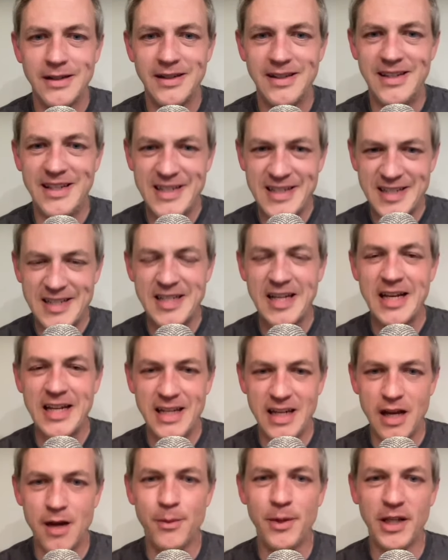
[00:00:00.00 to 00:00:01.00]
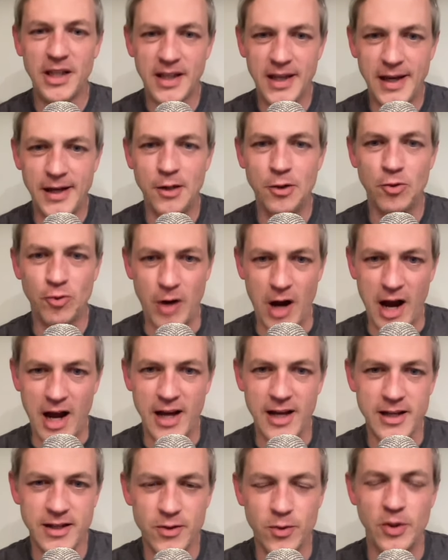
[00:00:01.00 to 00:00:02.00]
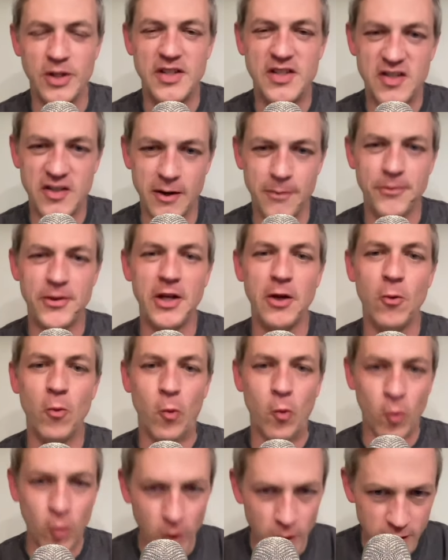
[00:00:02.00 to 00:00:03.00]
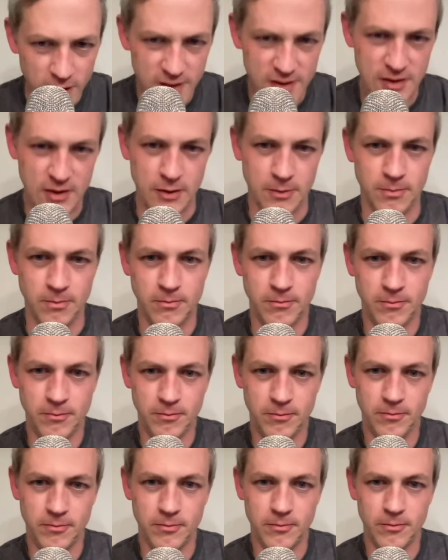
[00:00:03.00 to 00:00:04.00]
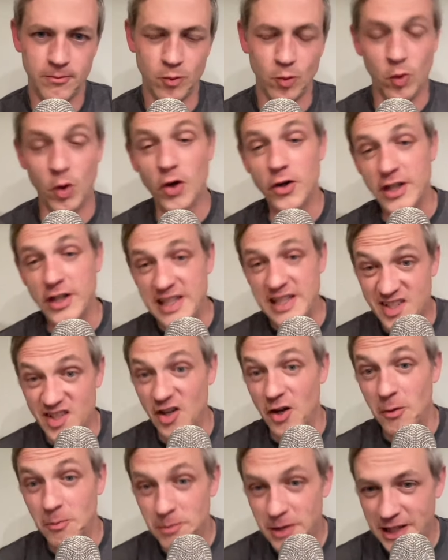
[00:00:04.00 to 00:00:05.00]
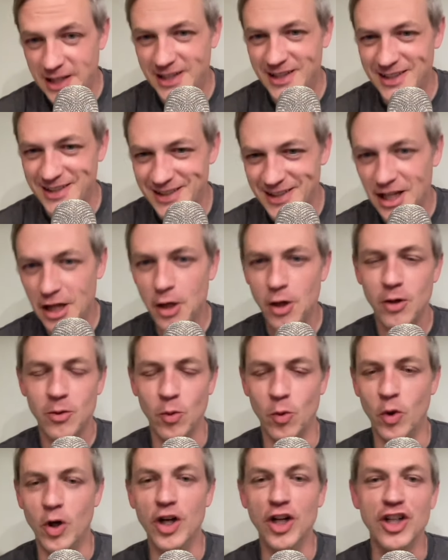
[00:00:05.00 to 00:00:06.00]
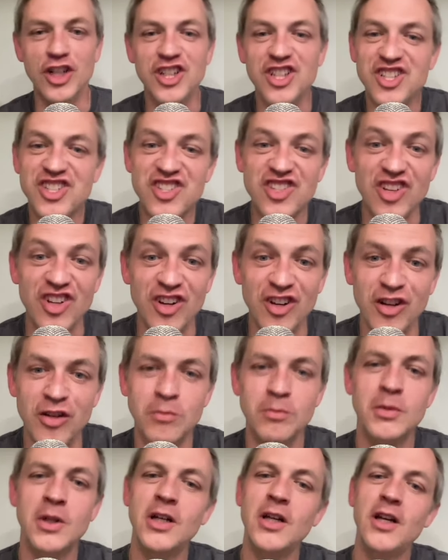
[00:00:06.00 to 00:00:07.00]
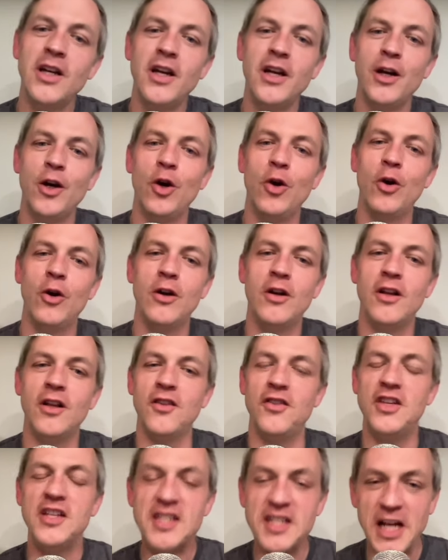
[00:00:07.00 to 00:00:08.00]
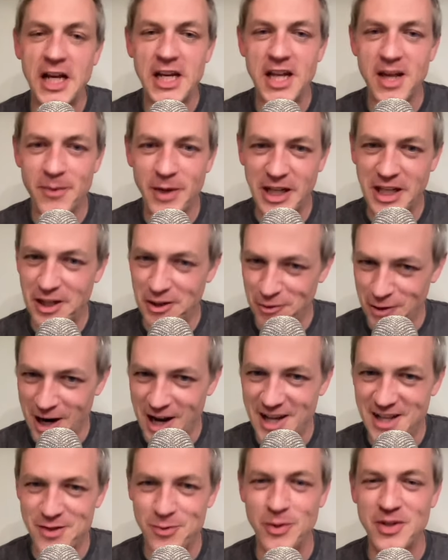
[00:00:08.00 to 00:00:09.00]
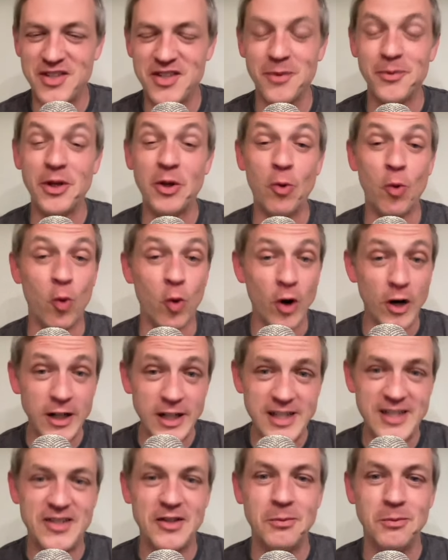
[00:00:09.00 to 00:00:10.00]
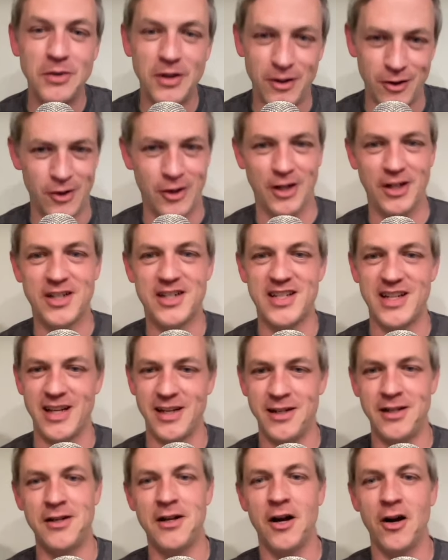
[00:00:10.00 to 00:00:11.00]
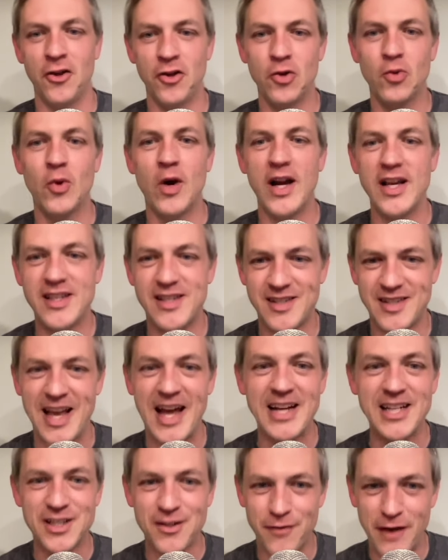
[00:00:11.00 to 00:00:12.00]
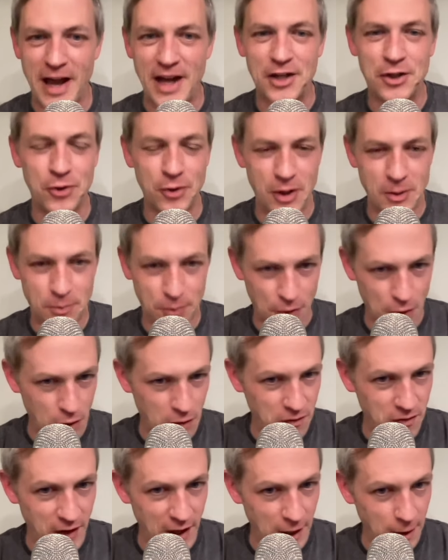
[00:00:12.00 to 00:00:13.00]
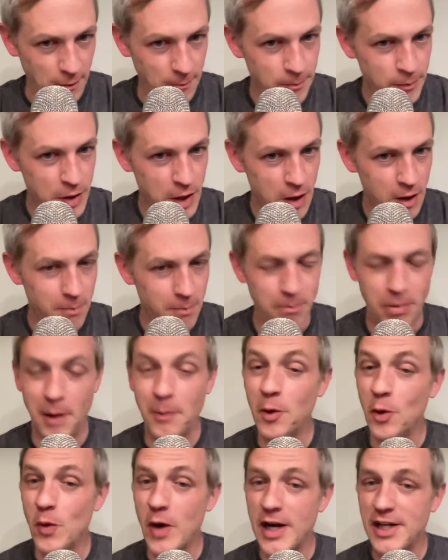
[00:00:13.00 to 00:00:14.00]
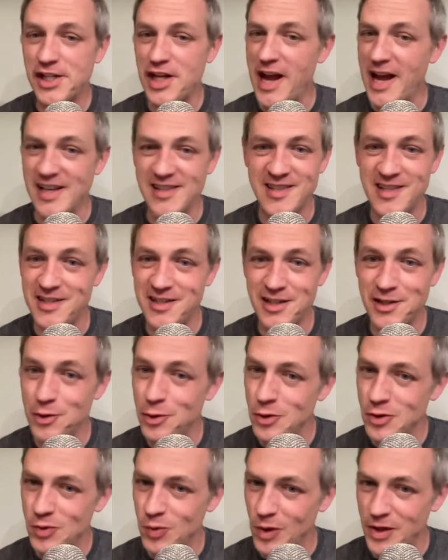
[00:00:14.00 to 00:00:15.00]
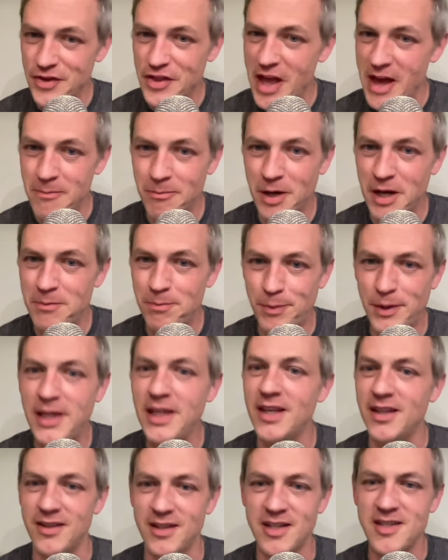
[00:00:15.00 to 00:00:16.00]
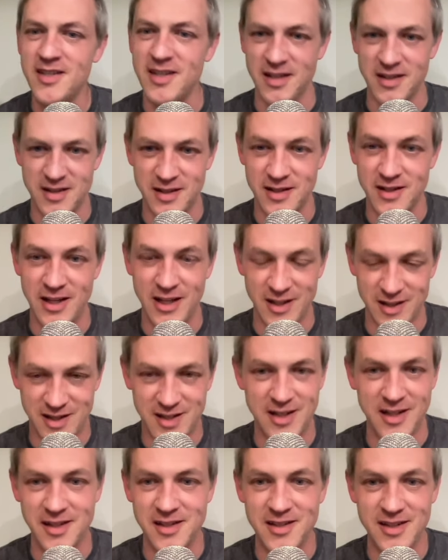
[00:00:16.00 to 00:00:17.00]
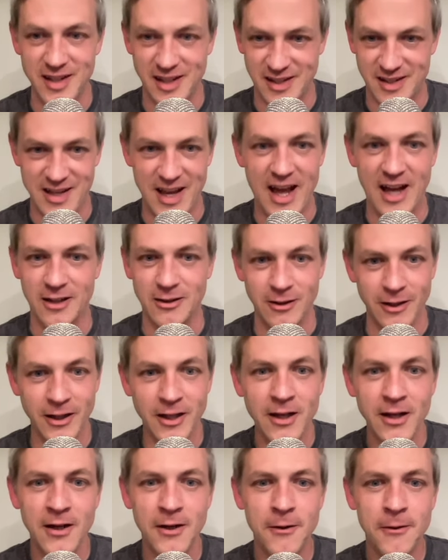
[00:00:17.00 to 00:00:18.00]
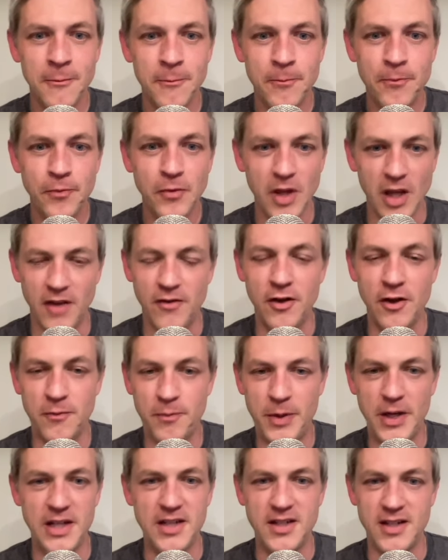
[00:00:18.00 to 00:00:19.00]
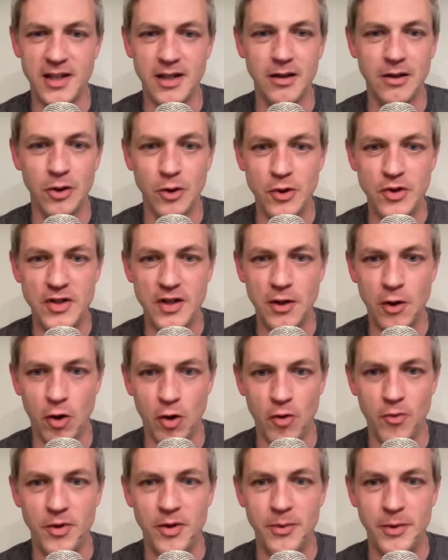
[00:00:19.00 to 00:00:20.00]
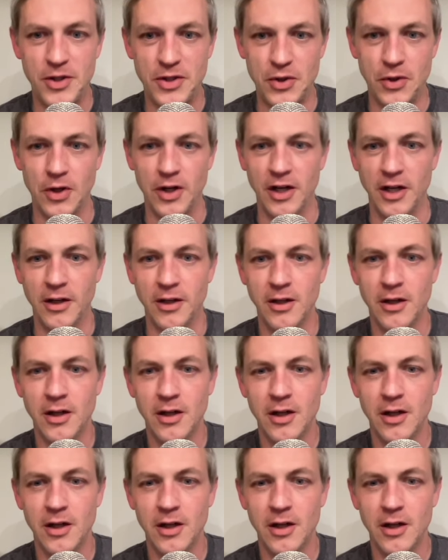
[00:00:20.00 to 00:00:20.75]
This dynamic can arise when something worrisome, worrisome, worrisome, This dynamic can arise when something worrisome lurks in an otherwise satisfactory profile. Bubble Watch hasn't deduced what that might be in this is instance exactly, even if Pitt did lose at home to Missouri.